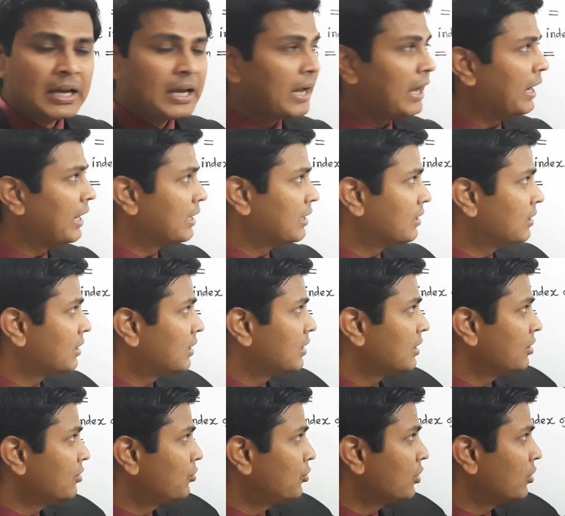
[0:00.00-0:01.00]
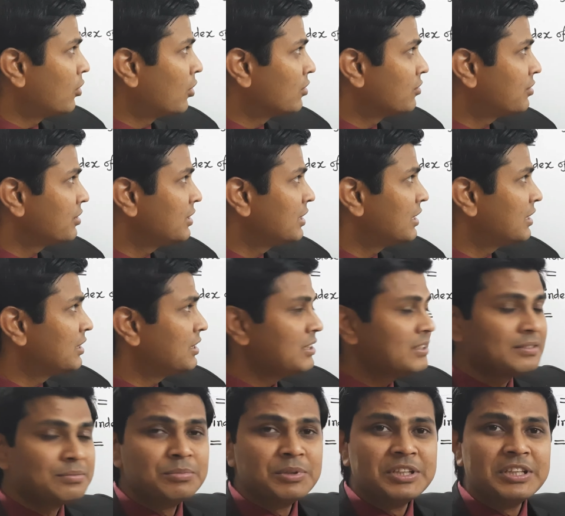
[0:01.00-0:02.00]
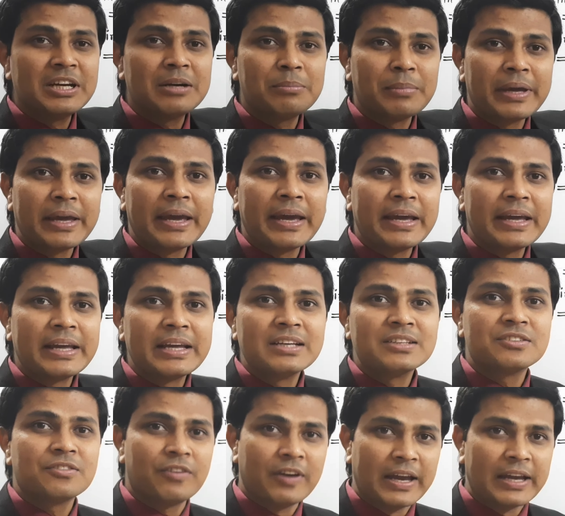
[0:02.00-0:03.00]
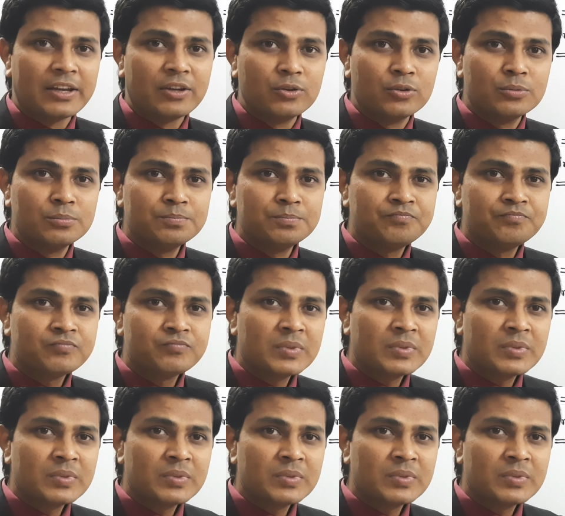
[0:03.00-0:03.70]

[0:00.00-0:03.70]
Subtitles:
and if we consider this medium A is vacuum,